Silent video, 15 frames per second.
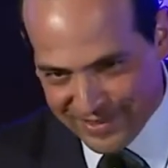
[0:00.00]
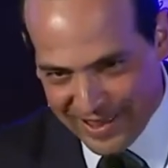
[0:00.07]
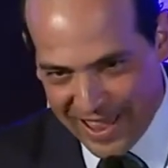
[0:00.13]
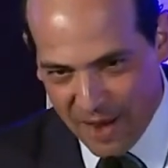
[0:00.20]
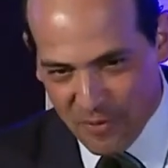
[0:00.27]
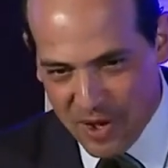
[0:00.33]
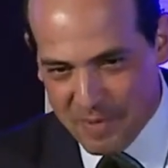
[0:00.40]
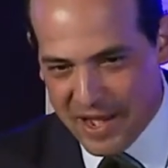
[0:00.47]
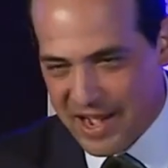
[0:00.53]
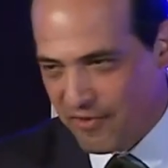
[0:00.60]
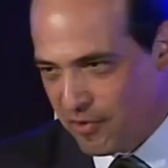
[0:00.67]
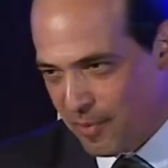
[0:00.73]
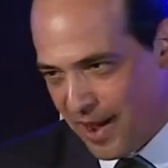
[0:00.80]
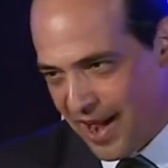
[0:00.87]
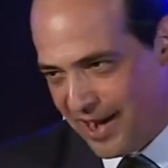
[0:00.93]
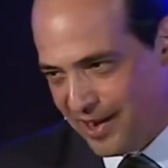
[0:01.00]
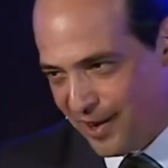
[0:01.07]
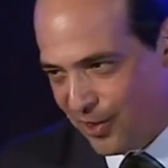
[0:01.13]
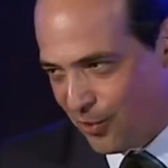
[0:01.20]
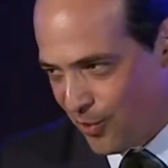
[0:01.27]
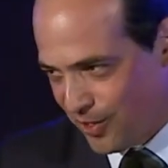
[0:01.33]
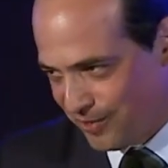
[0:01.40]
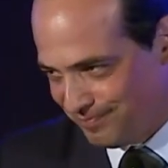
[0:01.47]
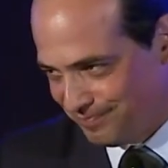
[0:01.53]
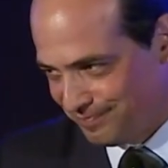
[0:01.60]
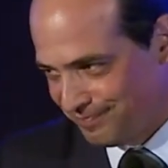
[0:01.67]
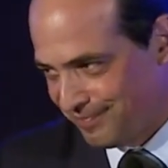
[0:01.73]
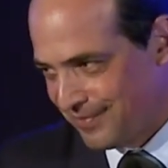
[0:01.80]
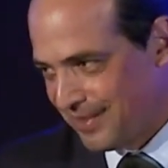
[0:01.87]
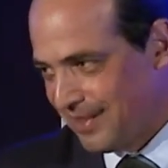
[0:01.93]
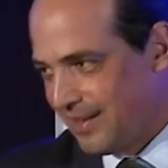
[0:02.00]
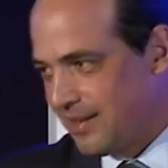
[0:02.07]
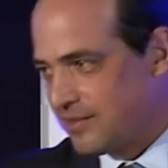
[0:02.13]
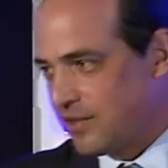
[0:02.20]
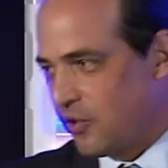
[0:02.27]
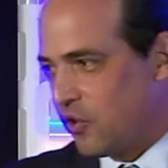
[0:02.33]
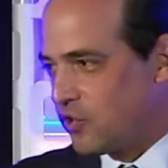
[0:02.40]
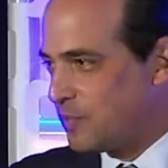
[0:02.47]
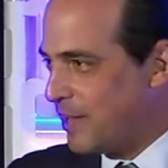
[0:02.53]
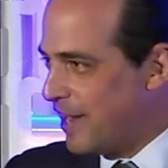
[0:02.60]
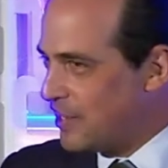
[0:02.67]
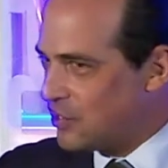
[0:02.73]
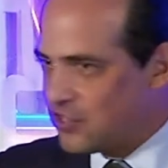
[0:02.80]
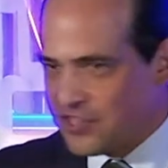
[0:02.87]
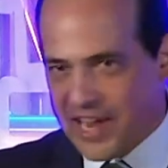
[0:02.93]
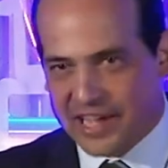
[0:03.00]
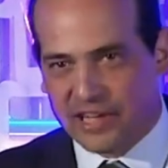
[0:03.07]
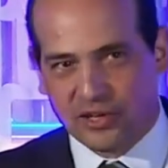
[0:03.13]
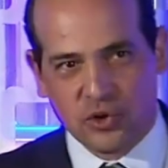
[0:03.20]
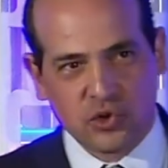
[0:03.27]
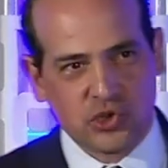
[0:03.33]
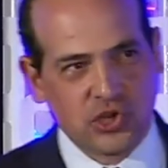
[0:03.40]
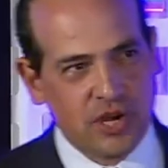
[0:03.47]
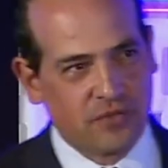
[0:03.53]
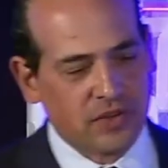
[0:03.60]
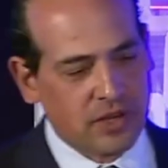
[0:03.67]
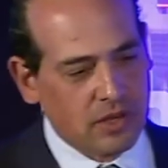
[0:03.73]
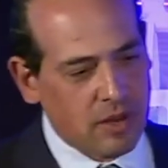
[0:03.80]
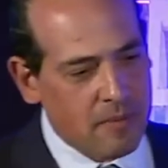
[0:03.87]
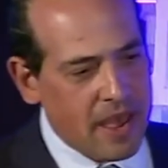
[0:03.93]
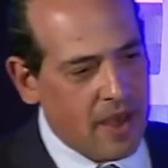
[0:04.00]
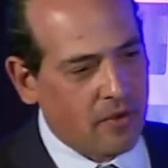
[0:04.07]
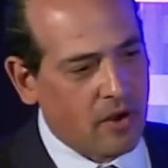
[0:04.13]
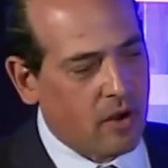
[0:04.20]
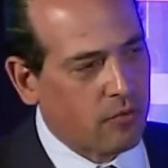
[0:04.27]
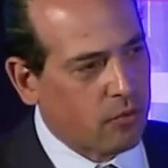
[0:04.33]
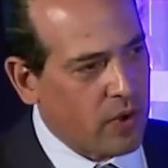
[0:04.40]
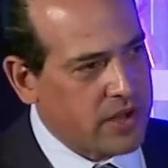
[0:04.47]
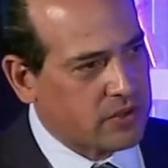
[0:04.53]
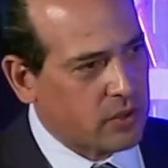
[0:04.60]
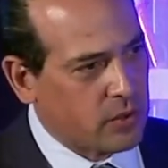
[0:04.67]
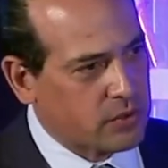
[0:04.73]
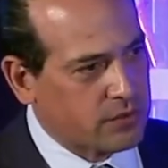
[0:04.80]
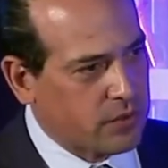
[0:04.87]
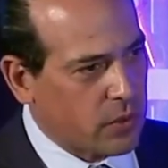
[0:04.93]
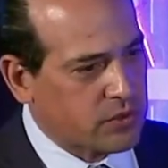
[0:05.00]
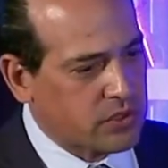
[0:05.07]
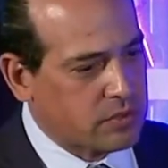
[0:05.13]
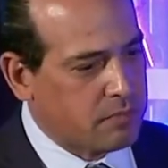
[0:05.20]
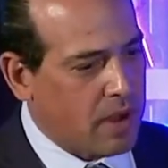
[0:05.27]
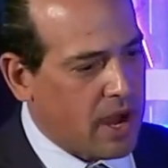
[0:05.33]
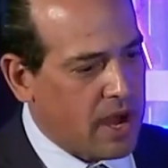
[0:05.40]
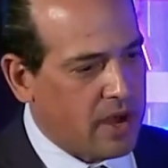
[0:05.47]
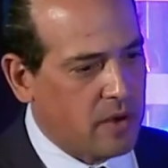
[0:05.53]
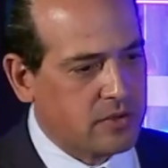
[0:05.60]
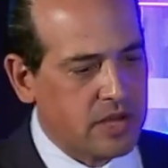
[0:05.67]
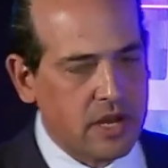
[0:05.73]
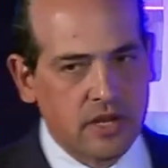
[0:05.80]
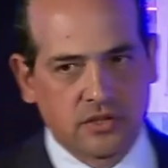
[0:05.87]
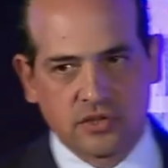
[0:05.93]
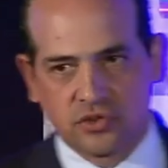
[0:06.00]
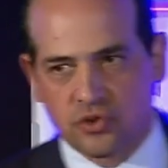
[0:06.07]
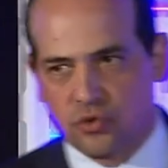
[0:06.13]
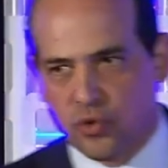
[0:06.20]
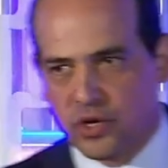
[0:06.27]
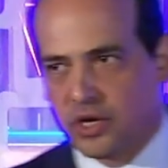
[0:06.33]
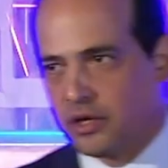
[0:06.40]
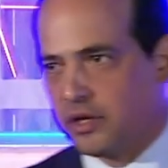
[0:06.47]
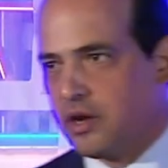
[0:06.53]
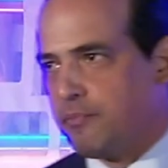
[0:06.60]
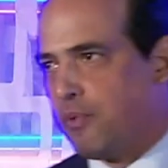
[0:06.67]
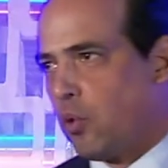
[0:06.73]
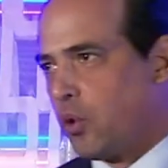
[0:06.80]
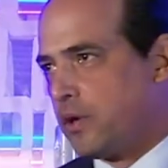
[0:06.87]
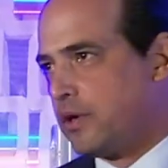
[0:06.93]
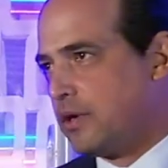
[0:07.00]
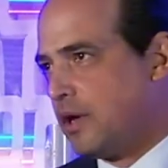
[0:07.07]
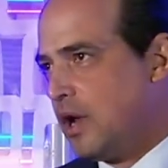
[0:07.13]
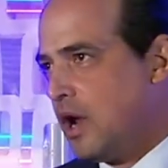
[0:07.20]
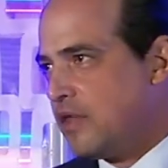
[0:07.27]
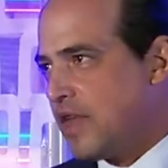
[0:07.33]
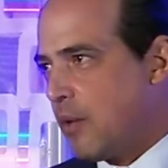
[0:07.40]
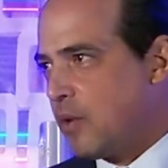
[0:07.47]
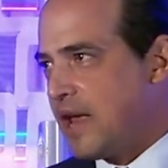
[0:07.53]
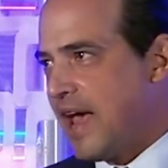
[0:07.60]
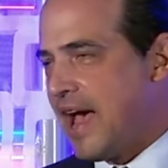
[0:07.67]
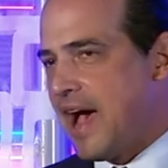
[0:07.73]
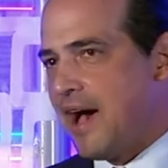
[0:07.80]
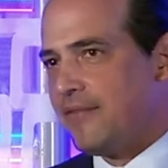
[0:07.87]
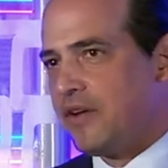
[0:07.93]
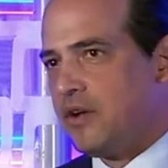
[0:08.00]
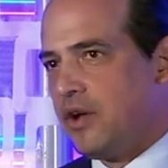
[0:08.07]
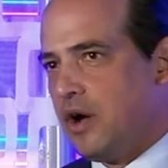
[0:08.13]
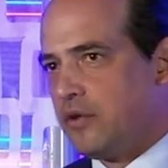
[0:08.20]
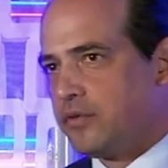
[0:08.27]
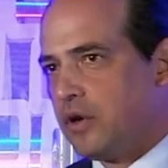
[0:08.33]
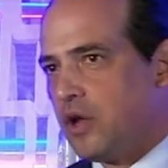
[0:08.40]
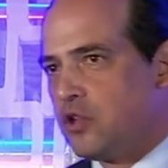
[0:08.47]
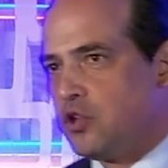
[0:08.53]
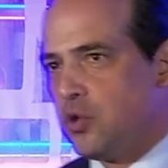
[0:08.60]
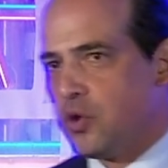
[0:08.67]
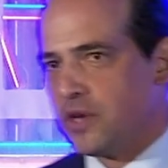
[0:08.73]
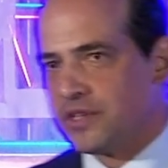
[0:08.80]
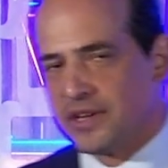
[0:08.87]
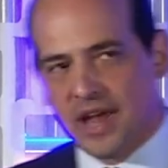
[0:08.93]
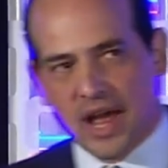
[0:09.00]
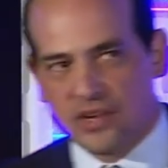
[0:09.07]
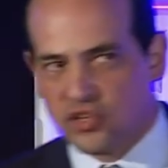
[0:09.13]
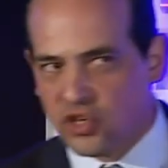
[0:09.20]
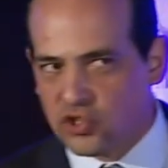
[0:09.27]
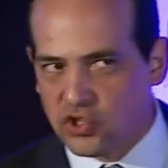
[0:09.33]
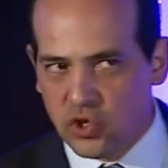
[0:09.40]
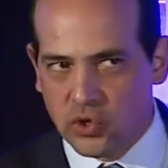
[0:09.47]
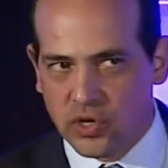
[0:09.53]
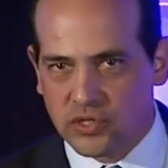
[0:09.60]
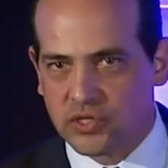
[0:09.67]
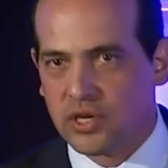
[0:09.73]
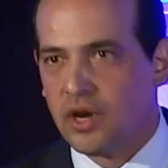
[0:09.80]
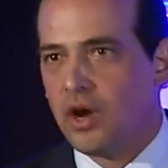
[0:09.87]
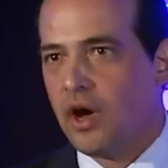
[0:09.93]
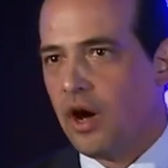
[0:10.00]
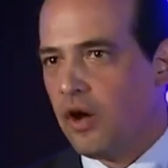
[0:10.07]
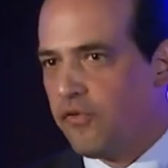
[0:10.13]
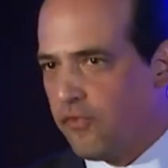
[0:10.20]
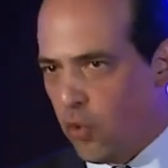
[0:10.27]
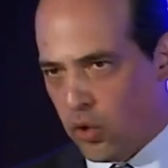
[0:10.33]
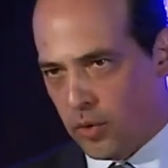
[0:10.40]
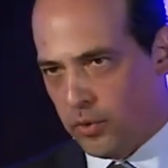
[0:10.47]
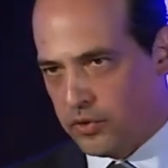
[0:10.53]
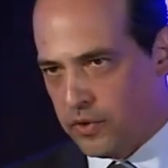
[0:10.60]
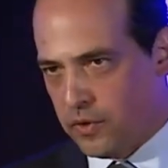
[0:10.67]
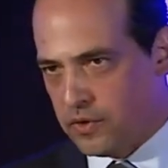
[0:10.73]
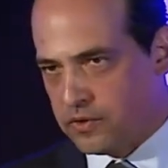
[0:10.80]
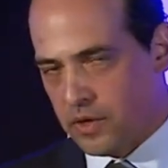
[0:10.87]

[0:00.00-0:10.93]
And we may never buy another one. So there's been a secular shift in the amount of renters versus buyers, and this is critically important that we have enough units, not just units, affordable units.